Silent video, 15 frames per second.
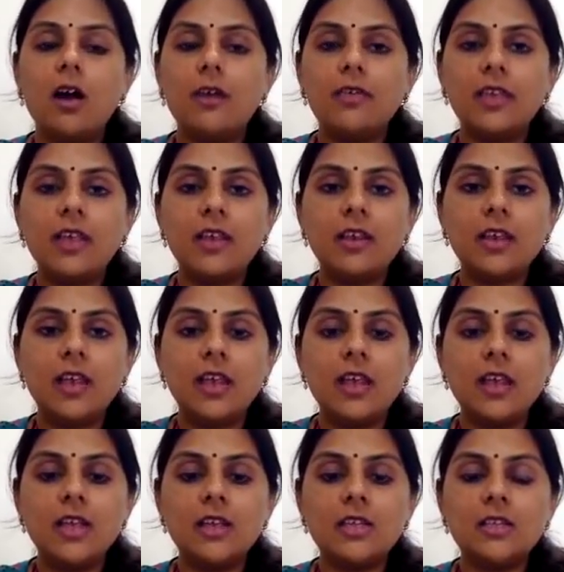There
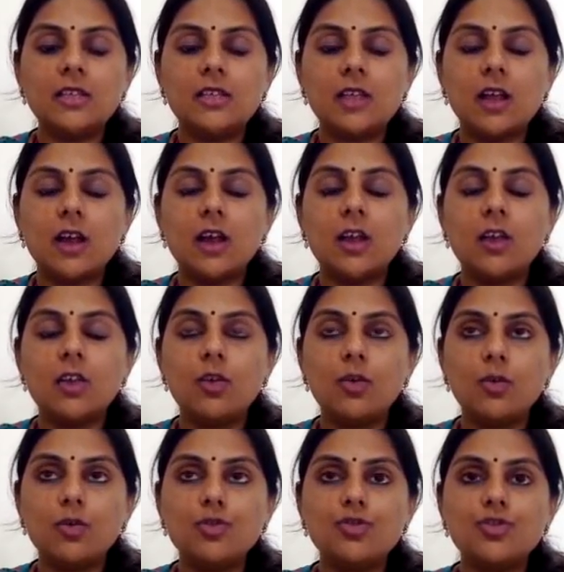is a
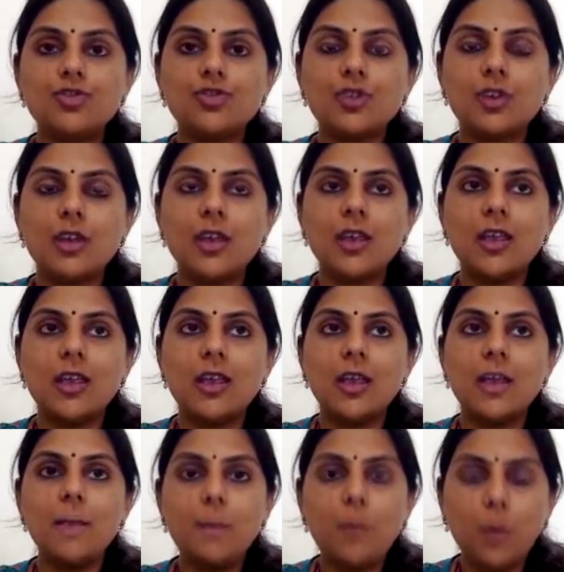huge
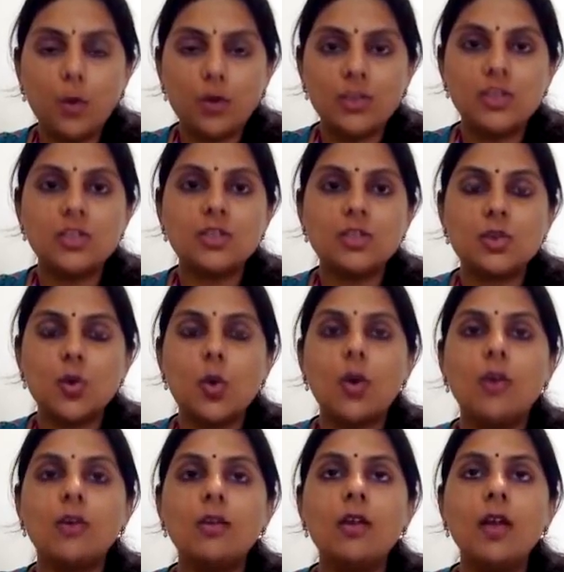importance
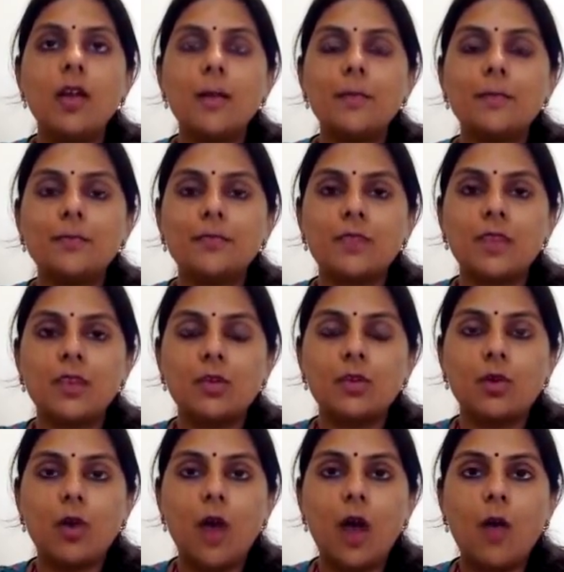on,
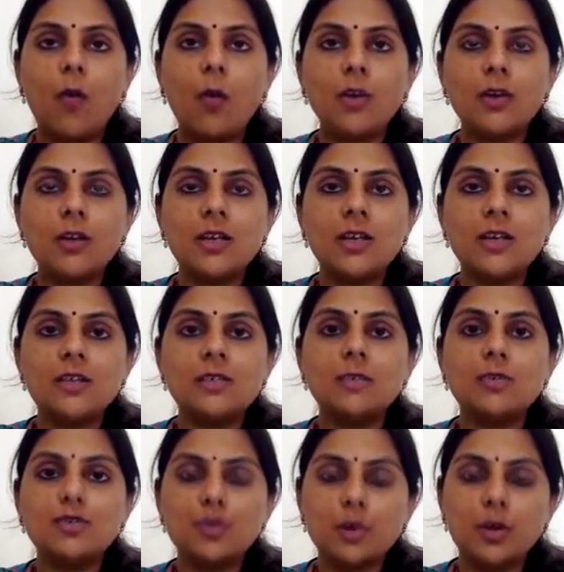what is the
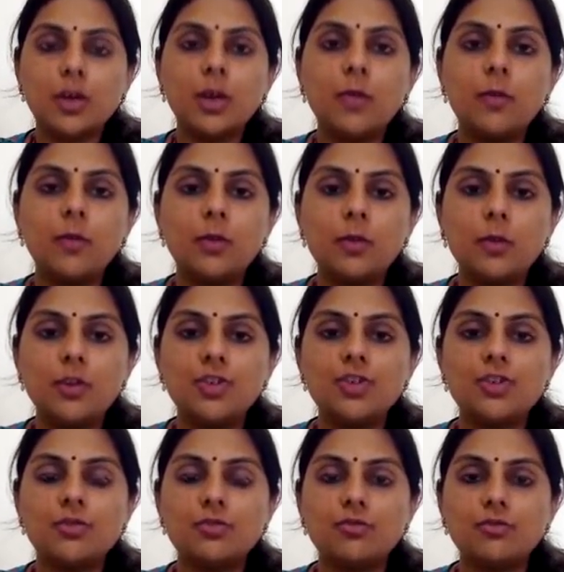maturity with which